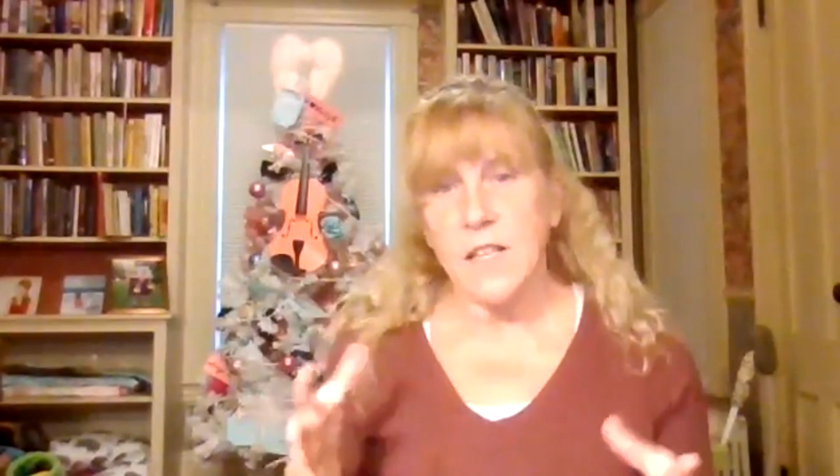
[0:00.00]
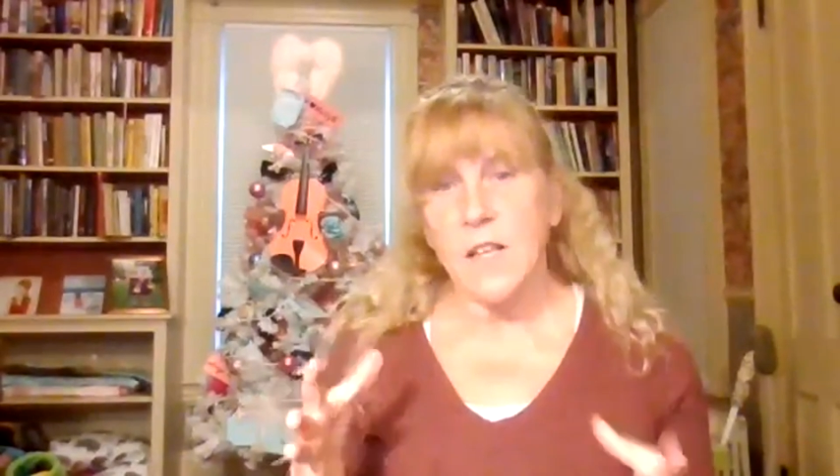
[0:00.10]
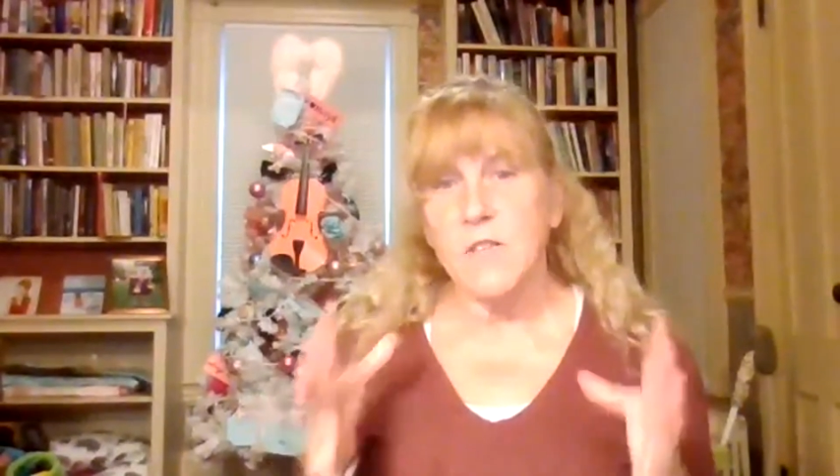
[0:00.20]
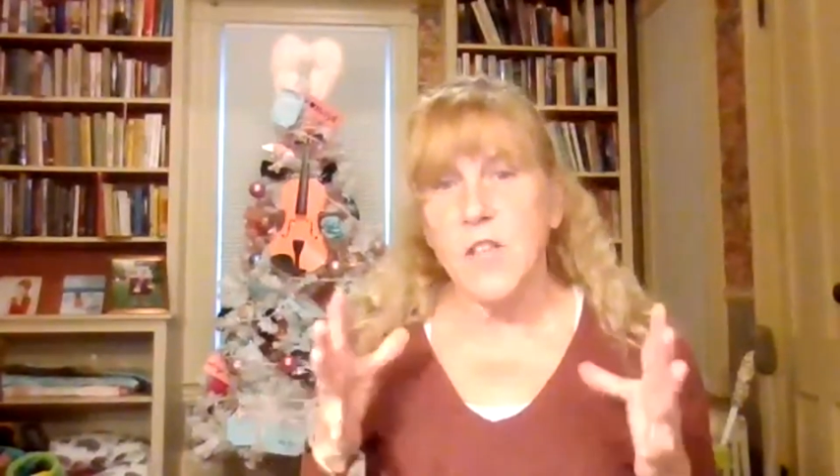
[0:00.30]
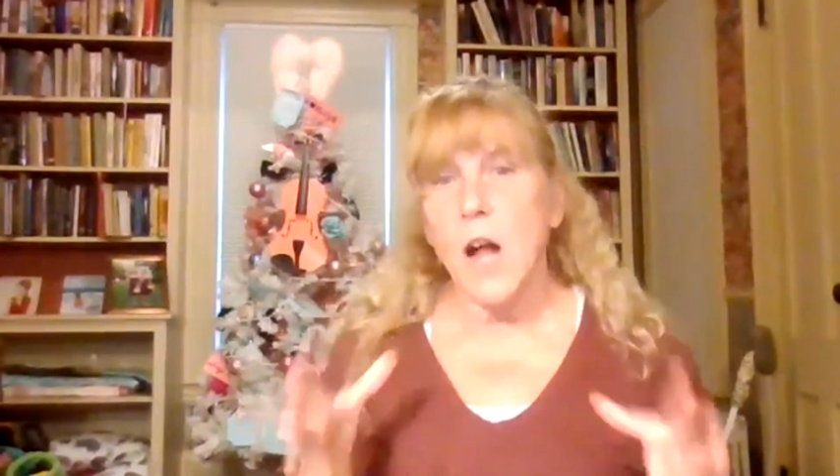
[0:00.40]
And
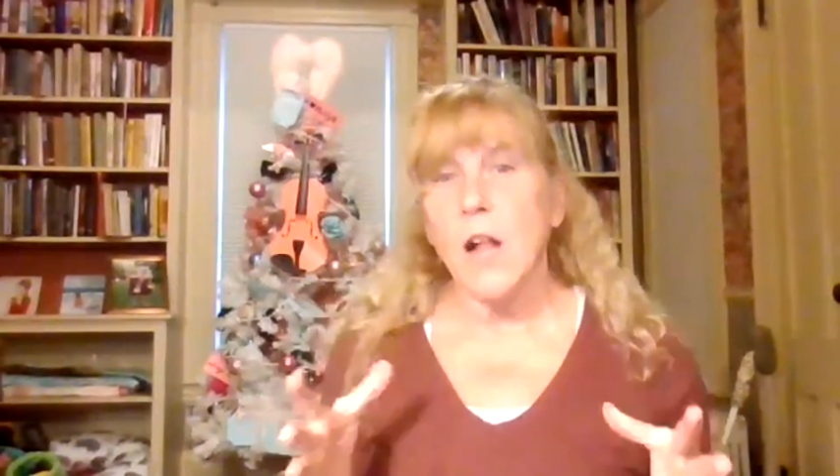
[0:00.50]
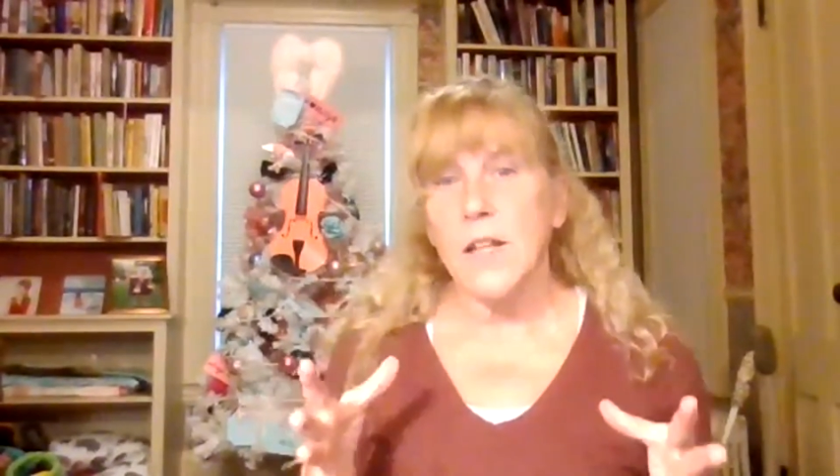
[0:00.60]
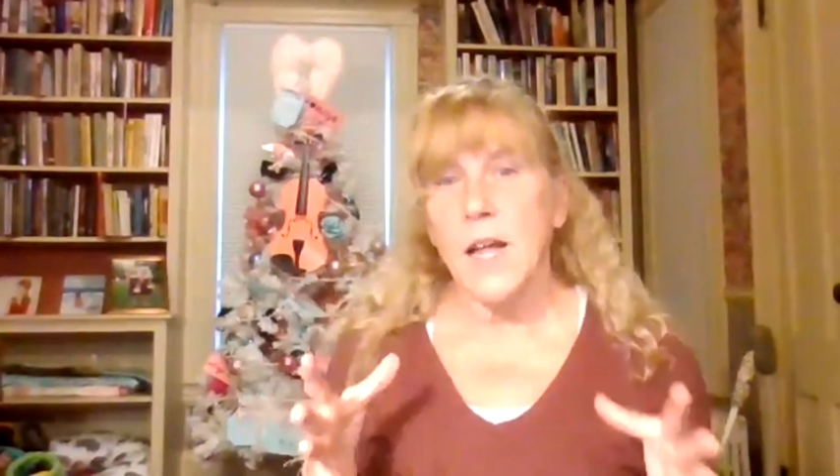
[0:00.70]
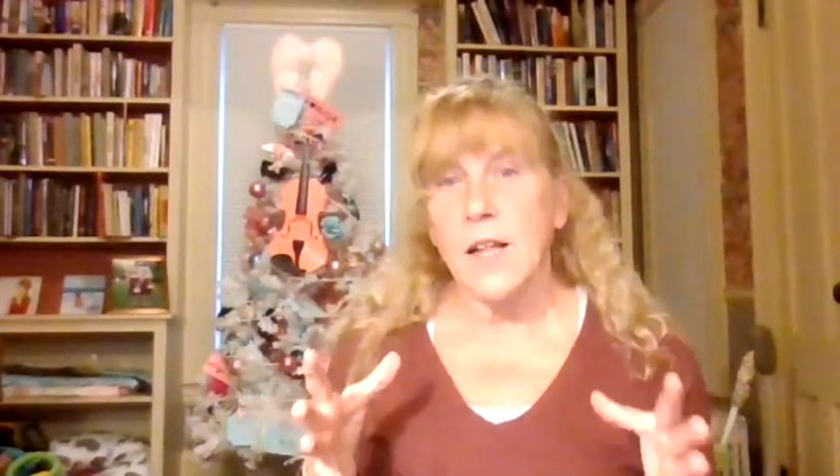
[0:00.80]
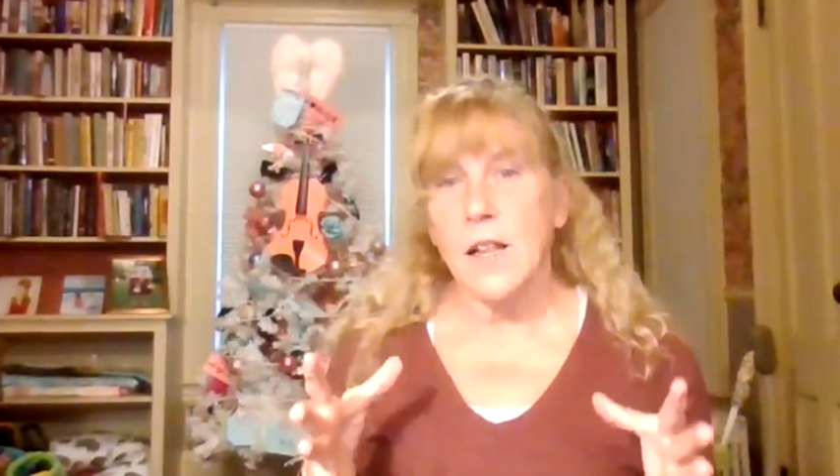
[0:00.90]
I'll use the
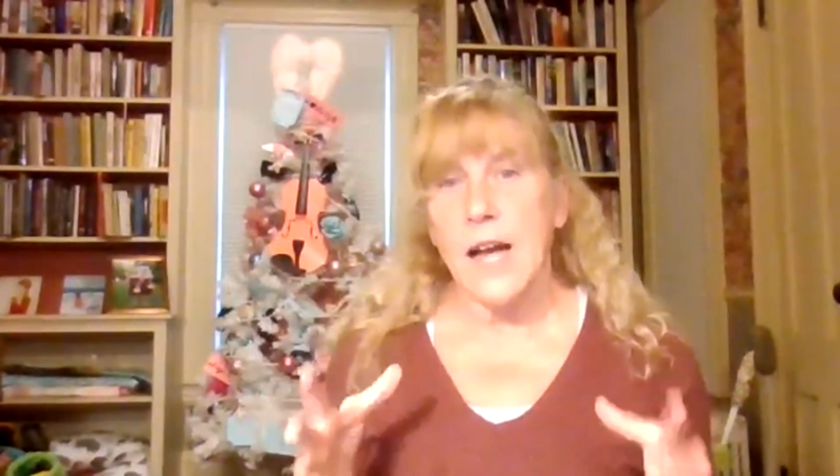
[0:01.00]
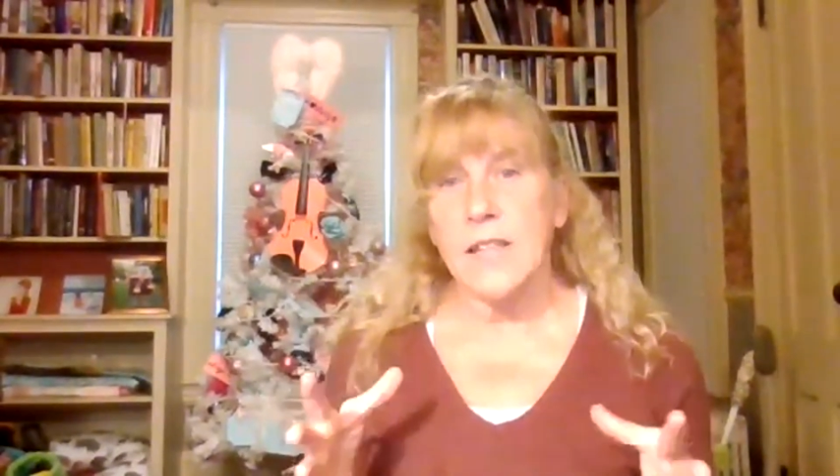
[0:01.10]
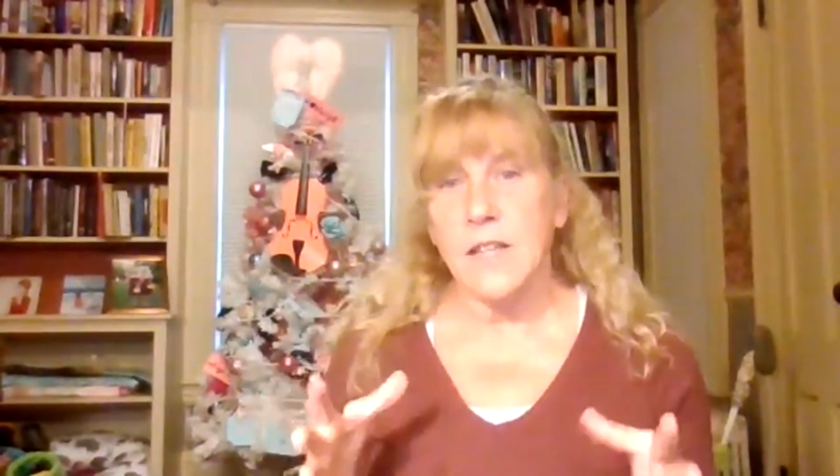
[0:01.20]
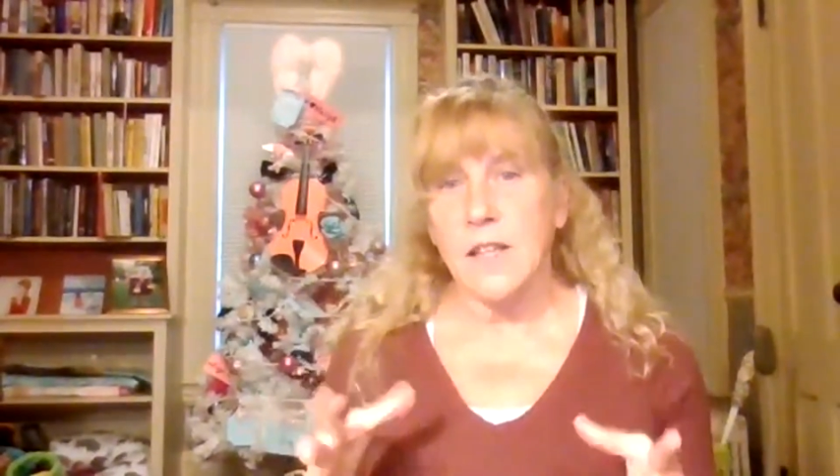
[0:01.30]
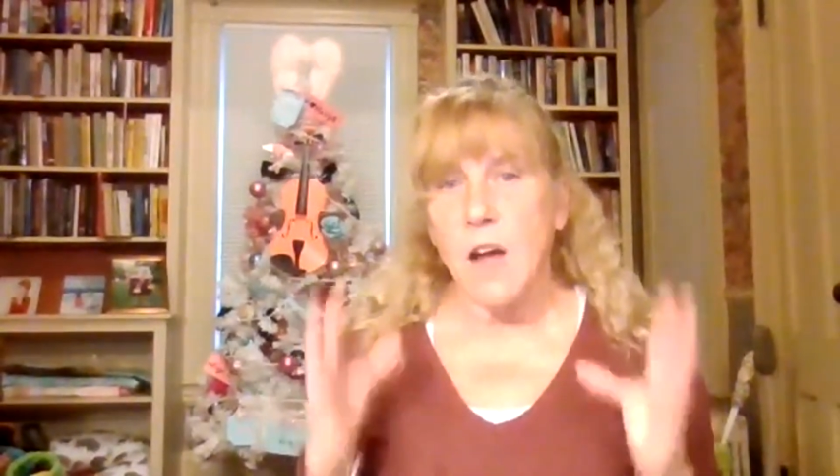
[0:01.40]
Holiday Classic,